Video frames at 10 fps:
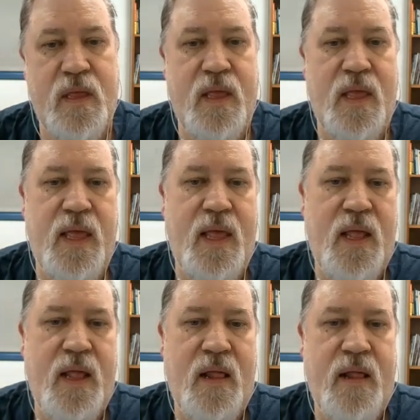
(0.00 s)

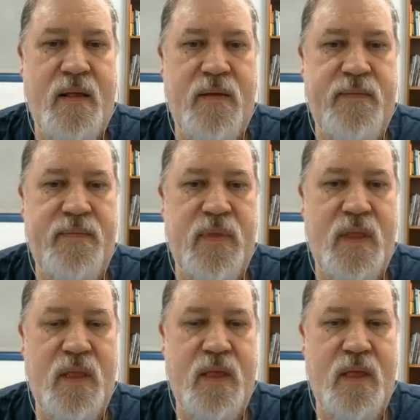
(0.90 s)

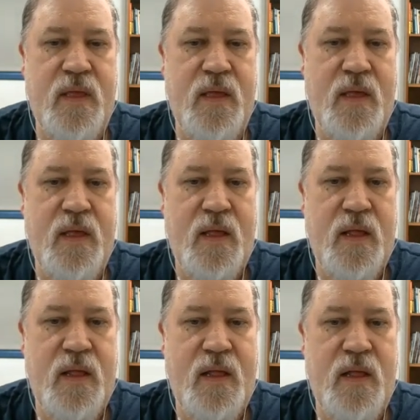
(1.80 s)

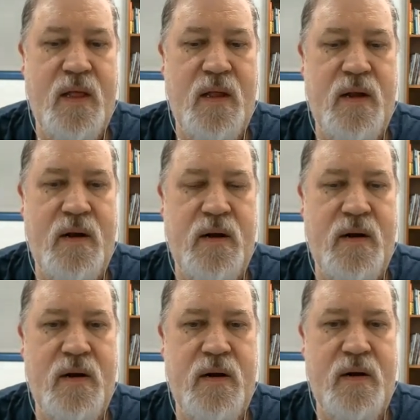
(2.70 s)

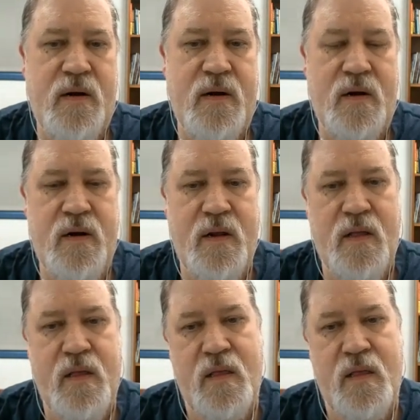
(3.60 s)
No words are spoken by the person on screen.